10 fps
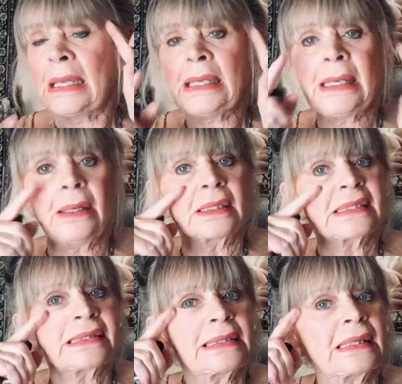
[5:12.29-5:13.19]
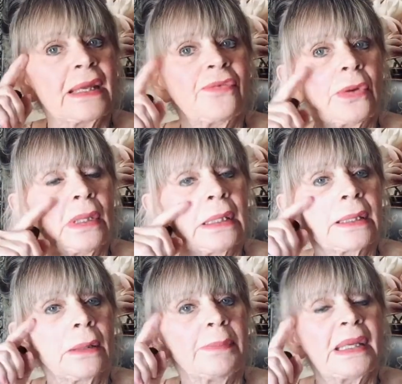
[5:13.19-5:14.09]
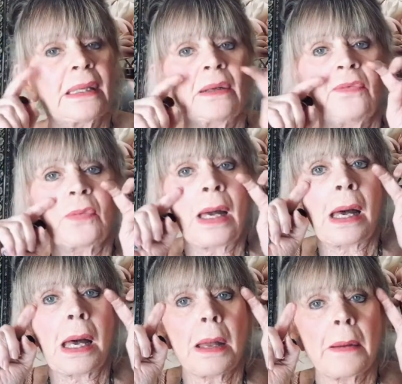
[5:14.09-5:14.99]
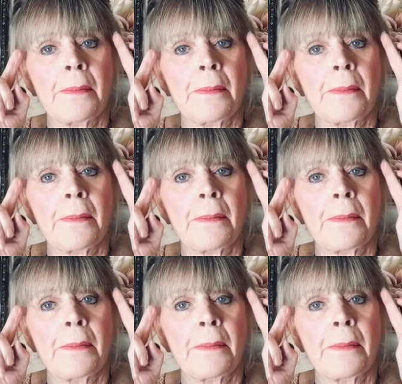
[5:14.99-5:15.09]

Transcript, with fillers: here, just to give you a little bit of uh,